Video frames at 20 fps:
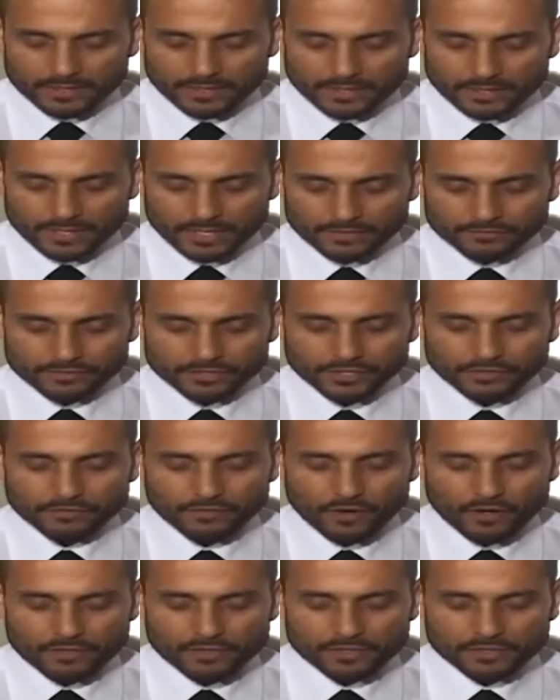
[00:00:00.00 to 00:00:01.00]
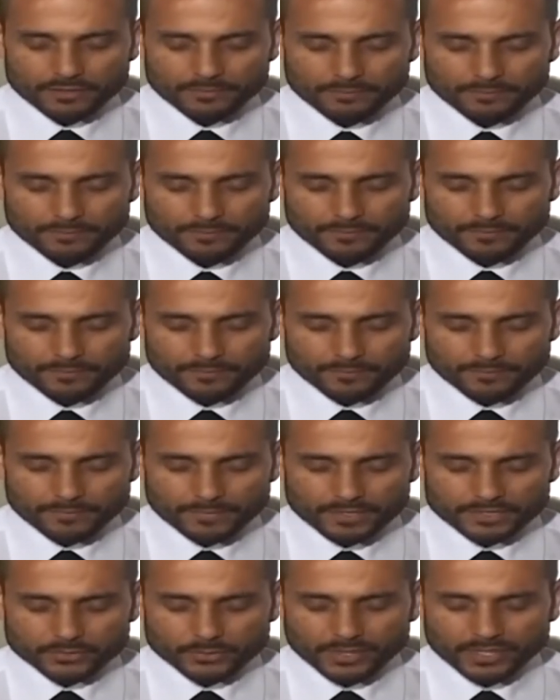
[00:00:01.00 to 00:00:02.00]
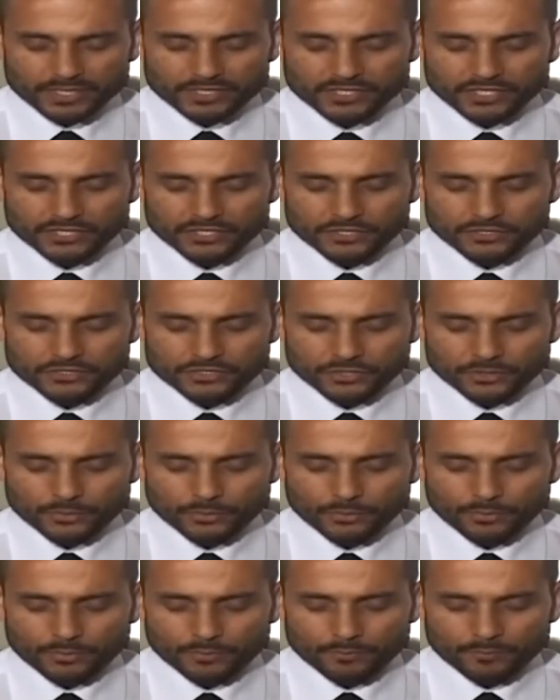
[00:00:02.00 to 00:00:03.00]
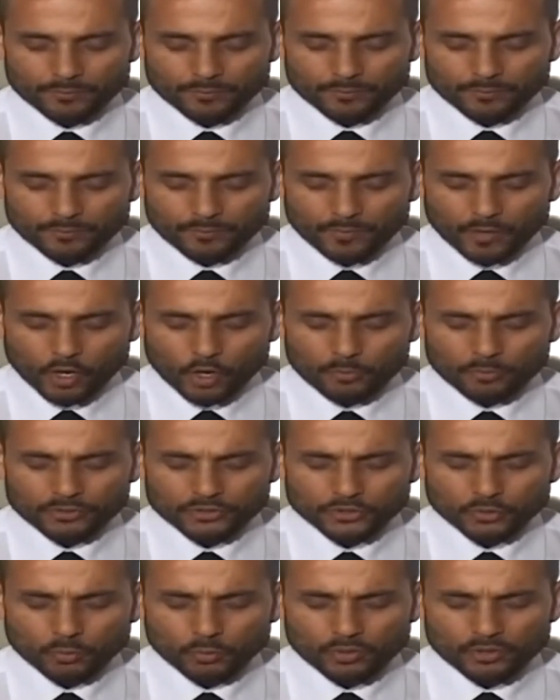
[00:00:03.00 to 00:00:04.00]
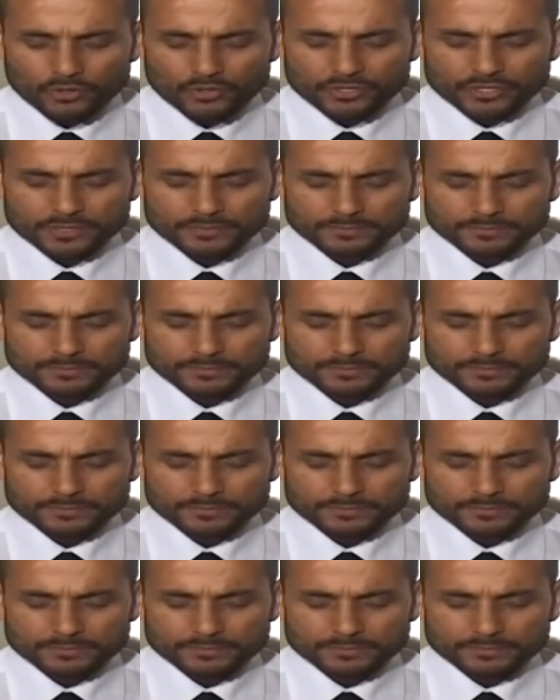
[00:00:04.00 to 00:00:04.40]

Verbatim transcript: Heavenly Father, as we continue to open your word